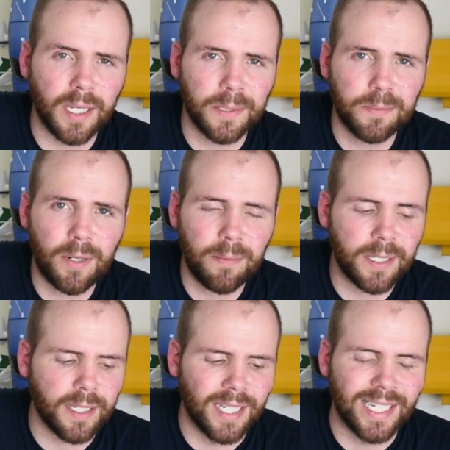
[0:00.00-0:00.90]
It was
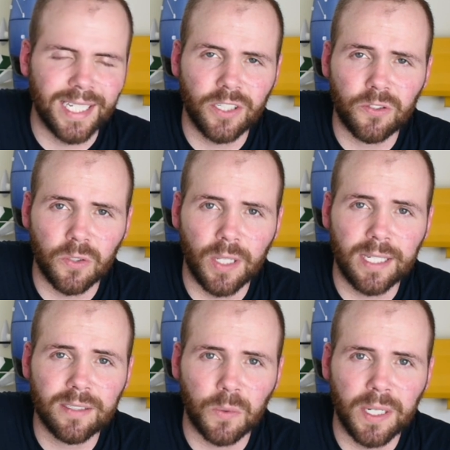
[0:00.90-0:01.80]
probably an inch or
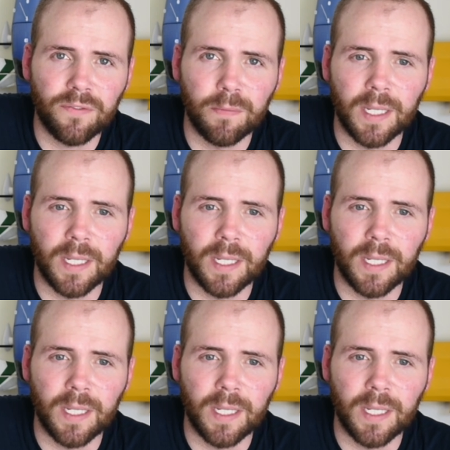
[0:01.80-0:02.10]
less away from